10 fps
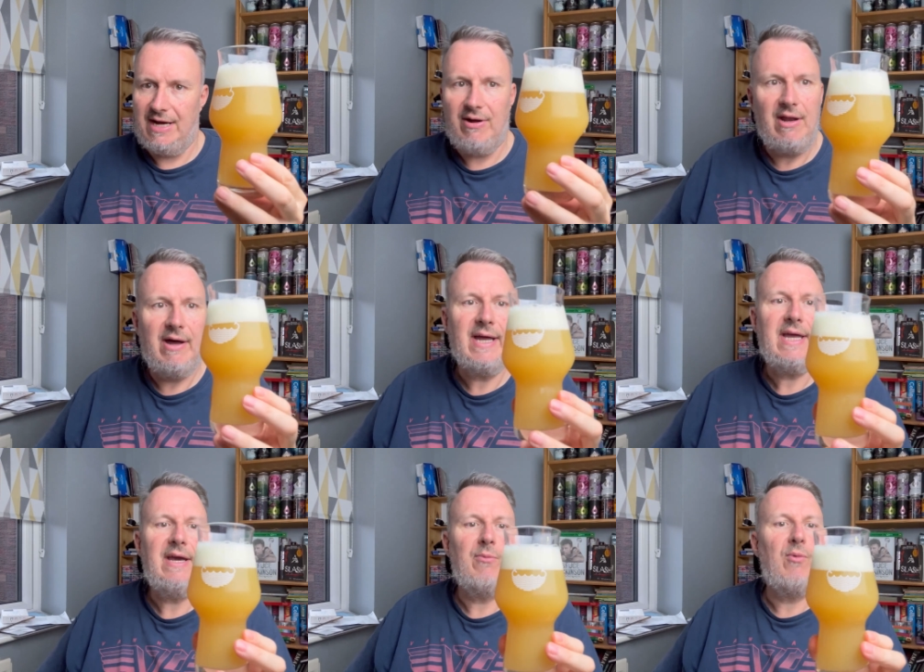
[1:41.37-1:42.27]
how I
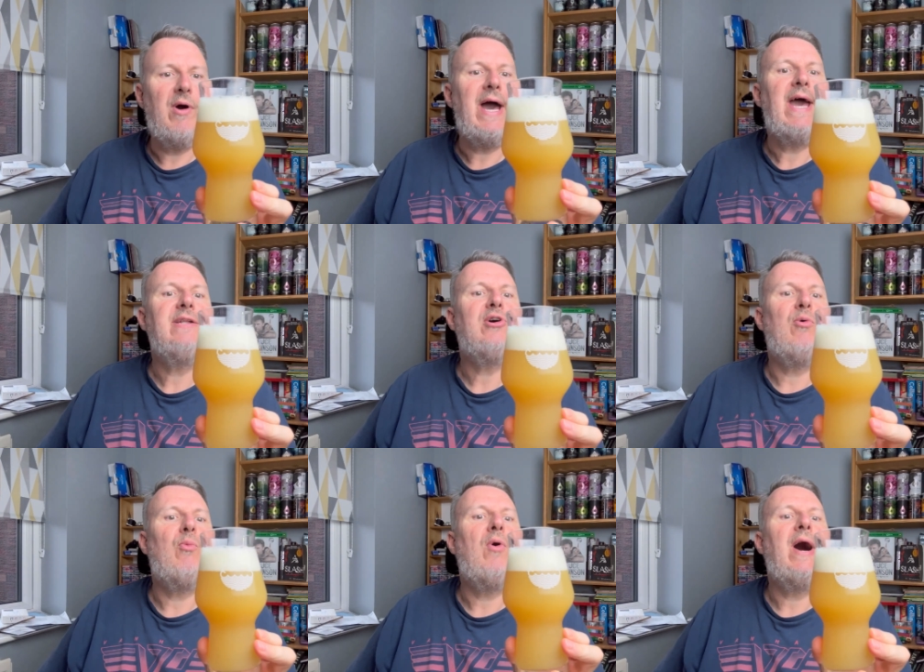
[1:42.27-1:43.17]
like it, white,
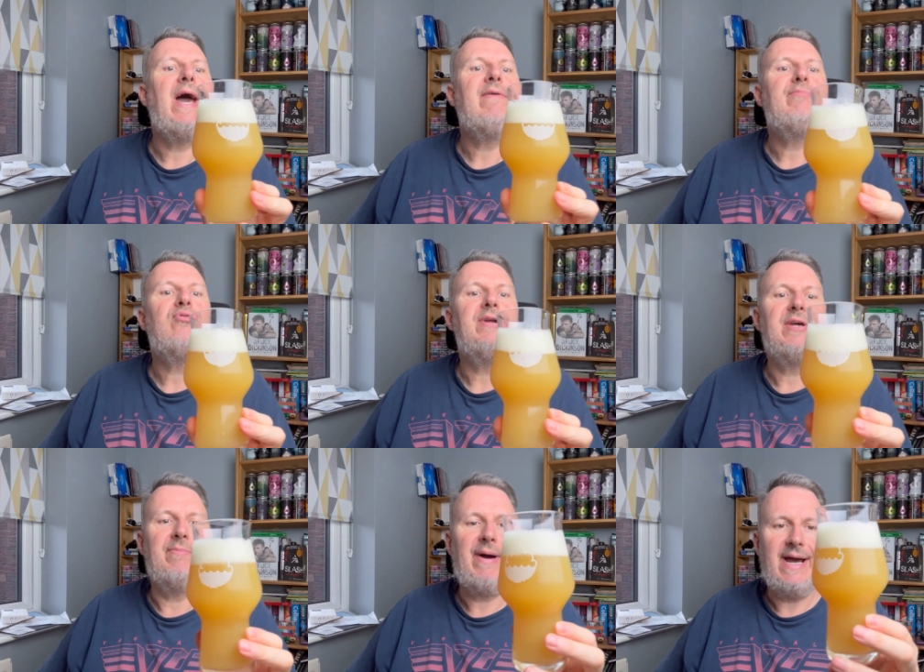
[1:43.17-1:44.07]
white, pretty
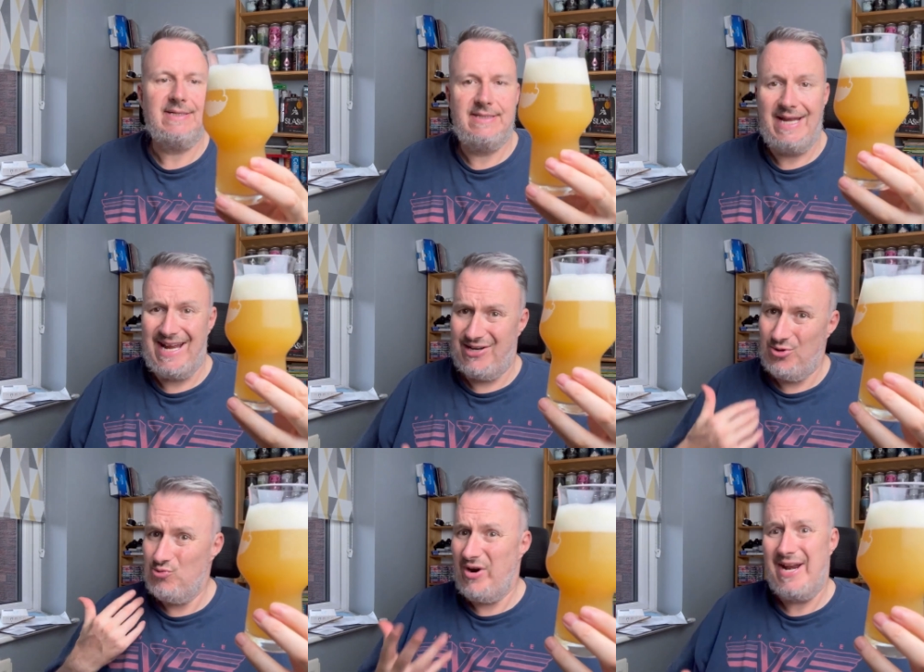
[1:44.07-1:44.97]
compacted head. And
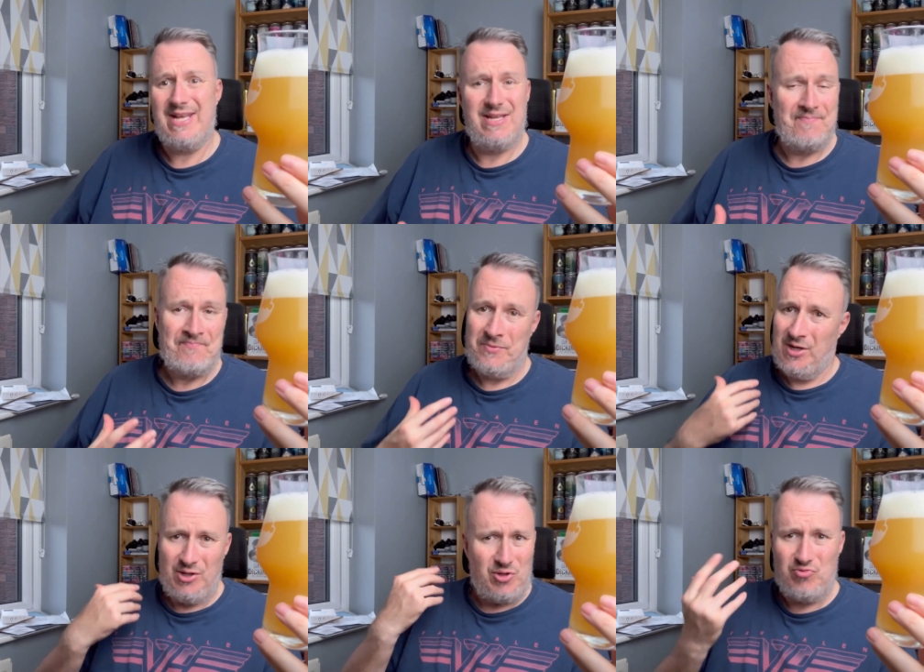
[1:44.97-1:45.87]
already
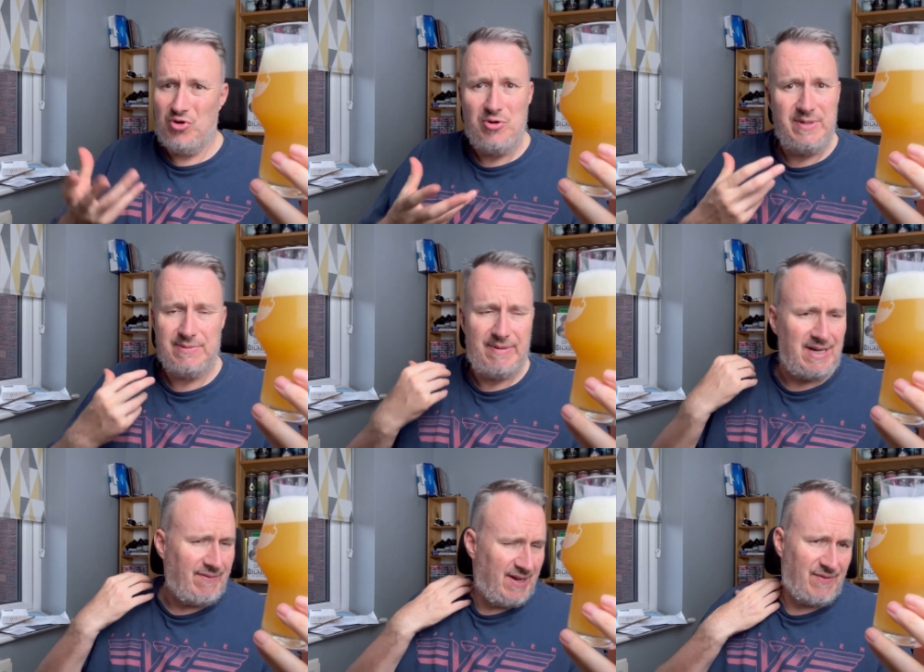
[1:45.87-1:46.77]
the room is
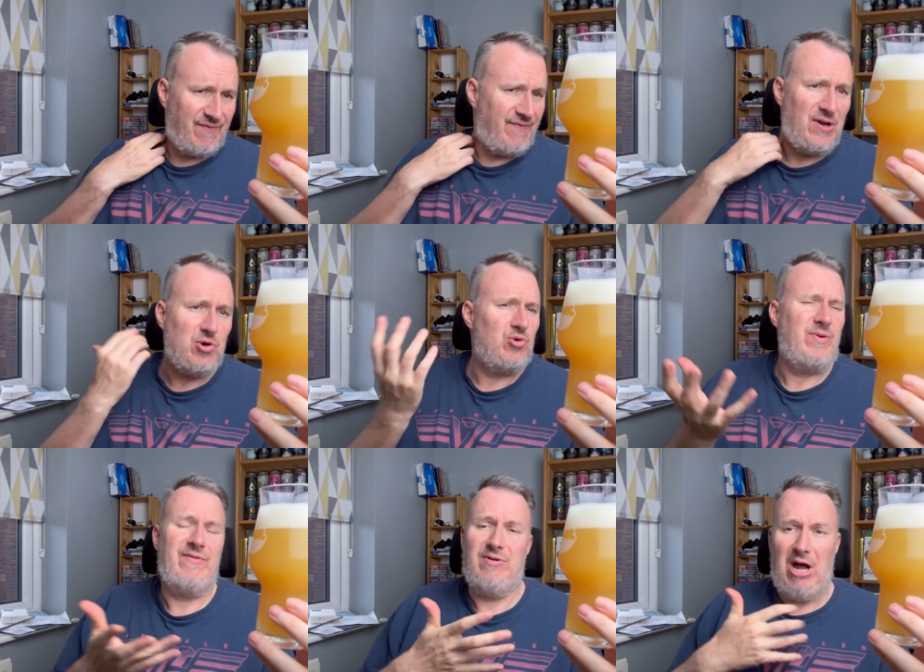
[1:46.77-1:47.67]
being is filled
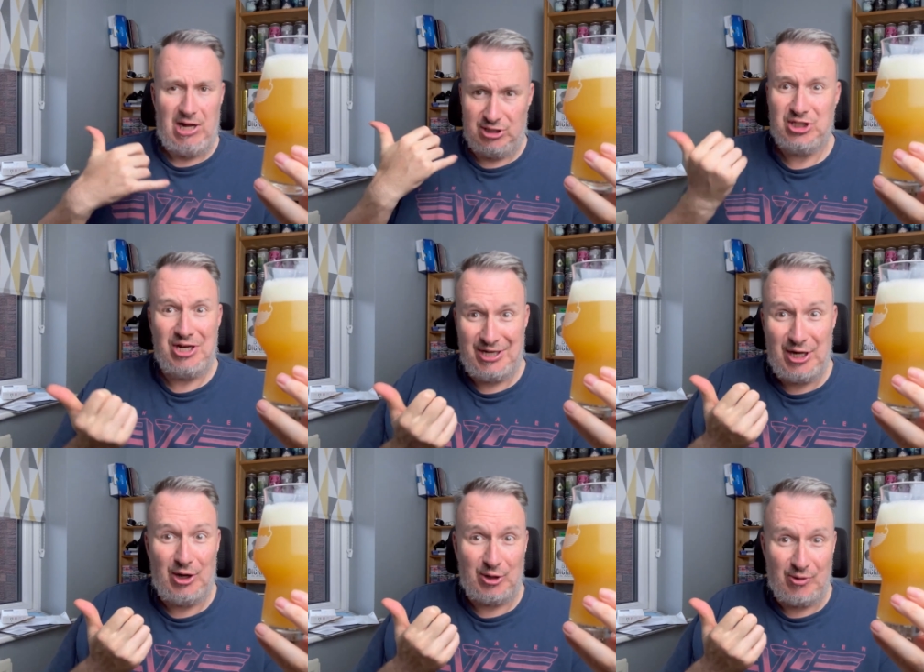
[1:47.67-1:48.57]
with certainly a
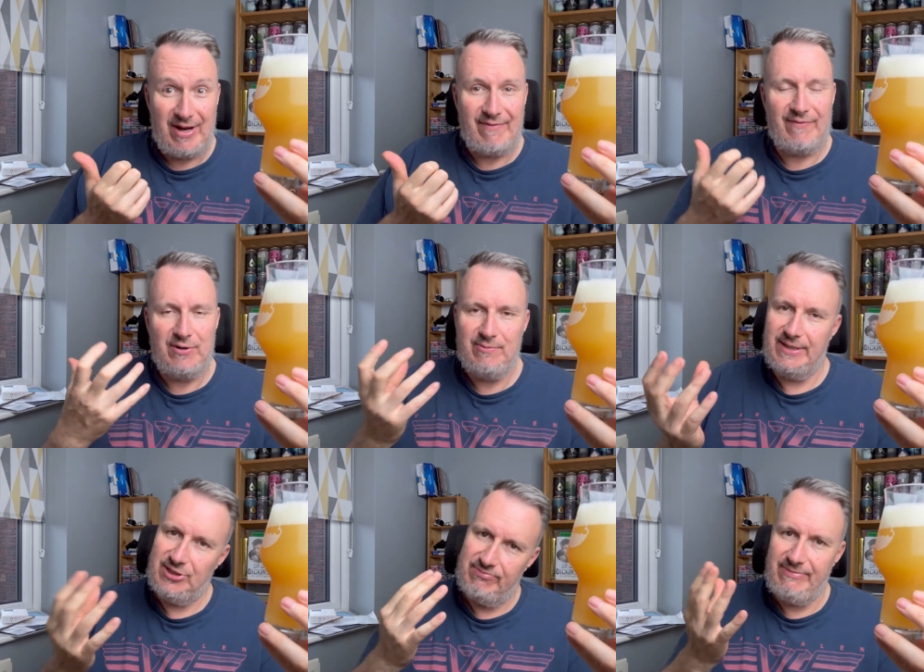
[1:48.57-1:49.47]
lot of grapefruit,
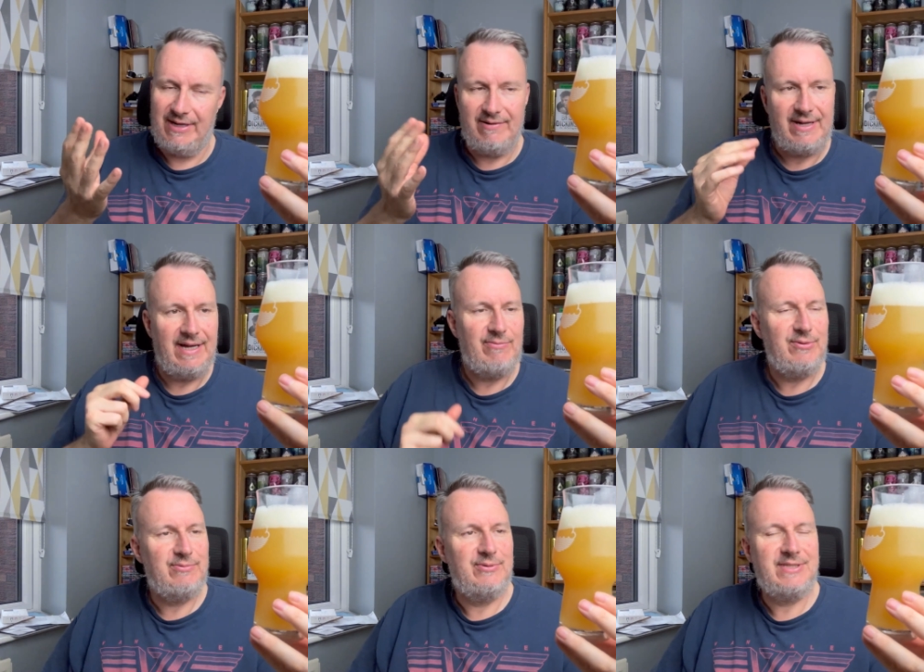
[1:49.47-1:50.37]
which you know, okay,
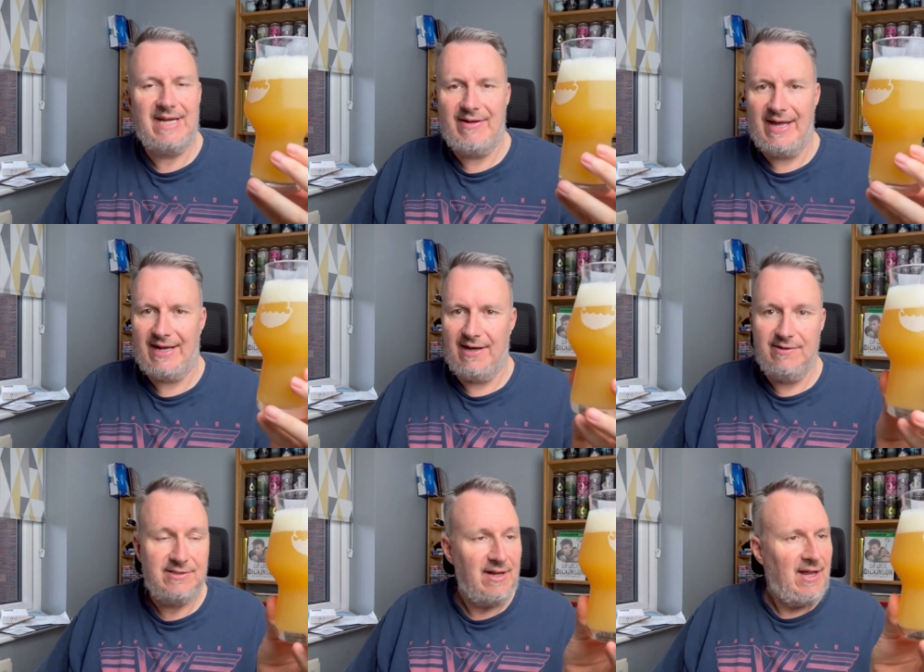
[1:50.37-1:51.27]
we'll we'll see how that
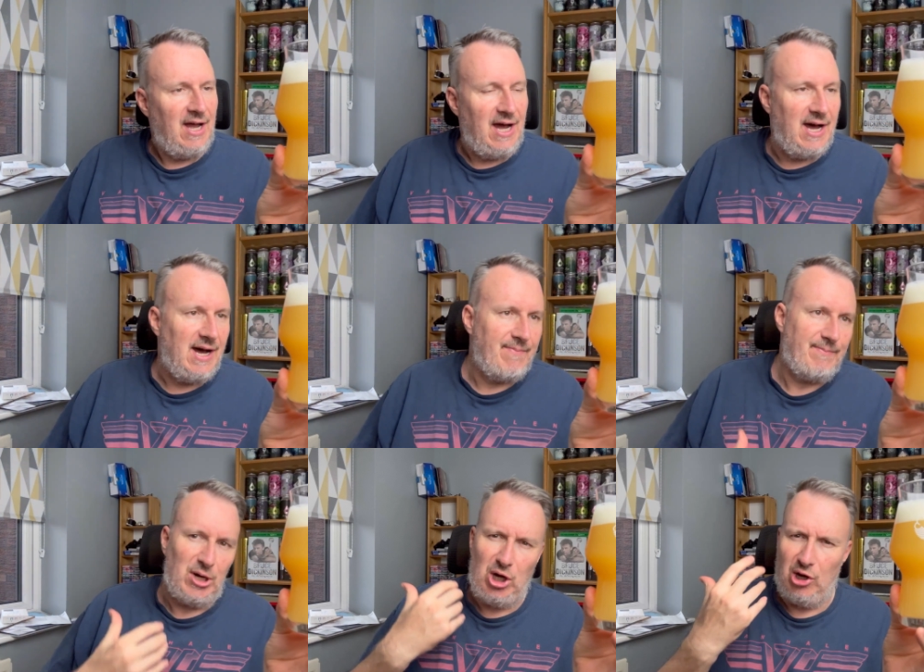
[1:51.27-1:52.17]
goes. Um,
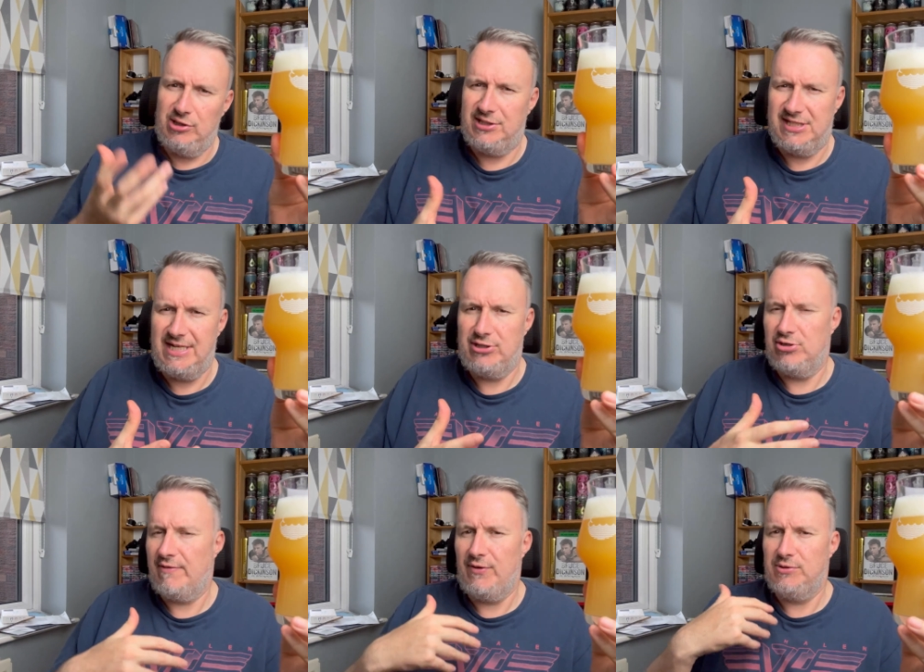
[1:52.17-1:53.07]
but lots of
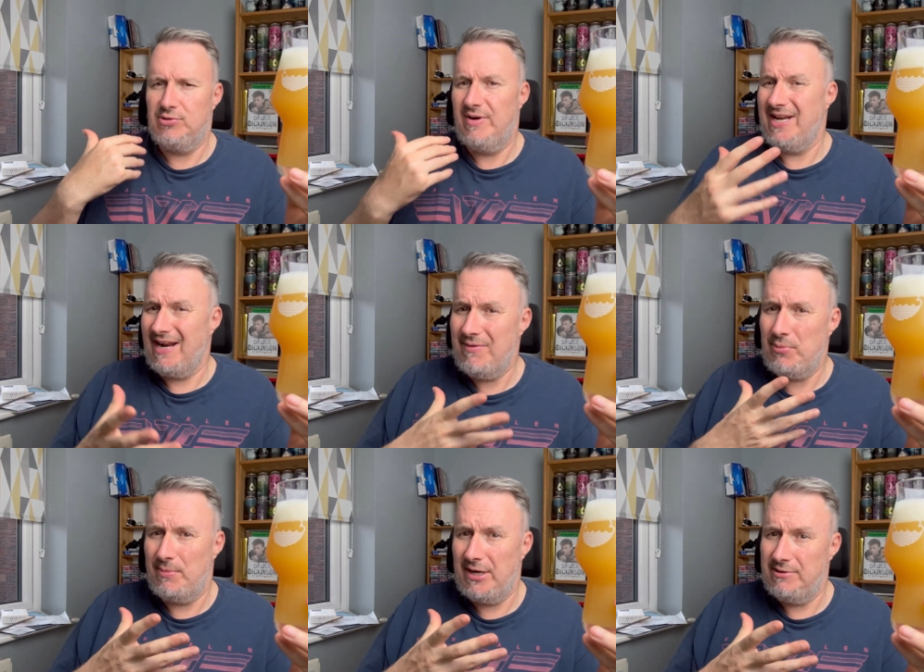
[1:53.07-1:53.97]
citrus fruits already. I didn't
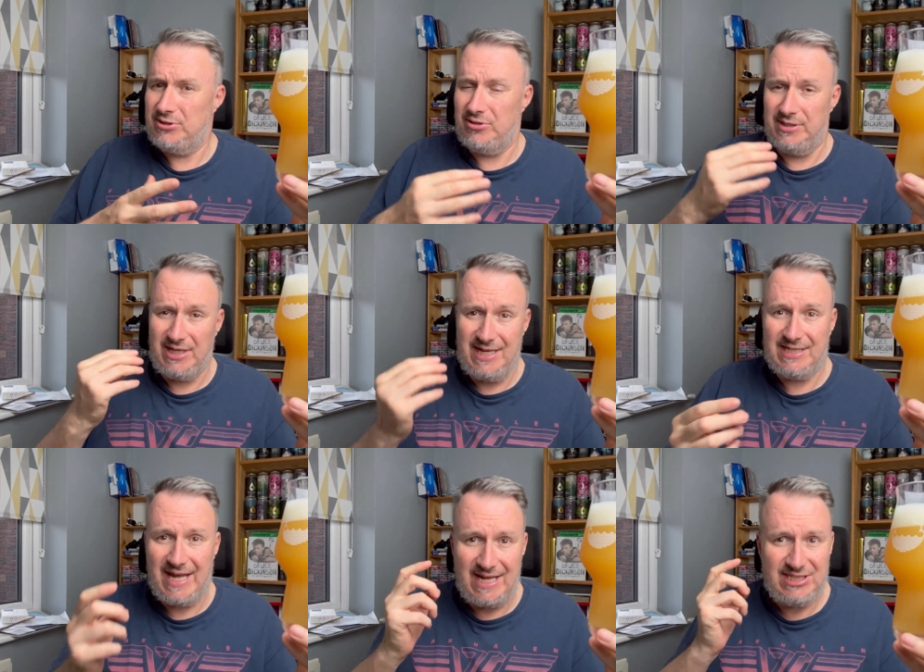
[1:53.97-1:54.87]
put my nose to it, so let's
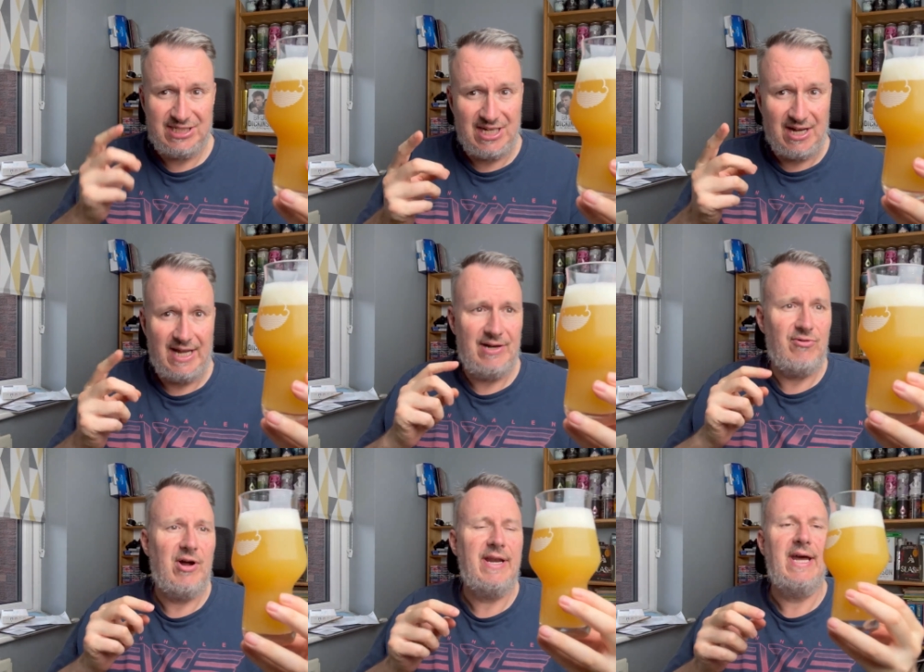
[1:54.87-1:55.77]
get stuck in
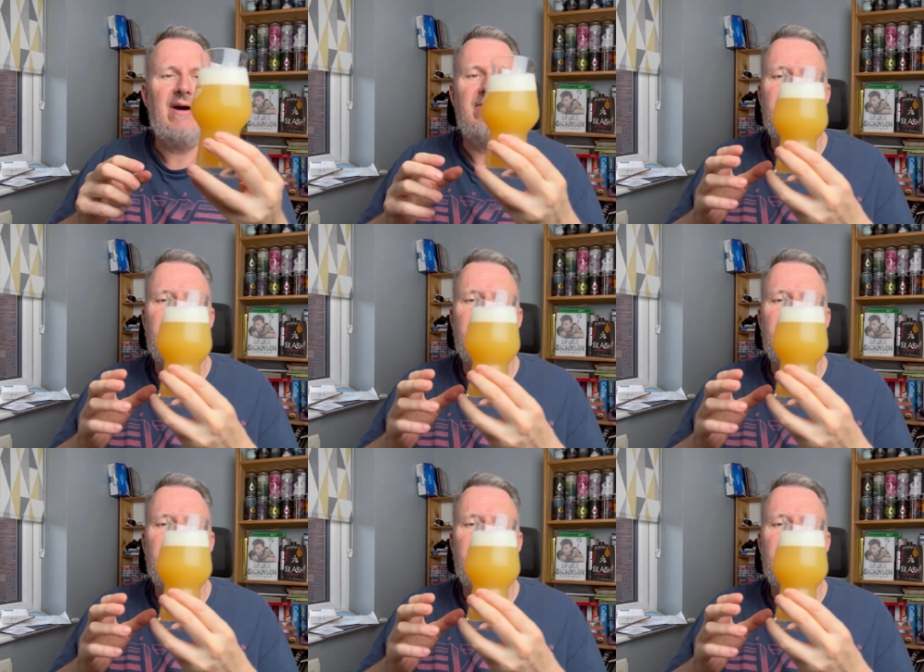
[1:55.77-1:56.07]
right now.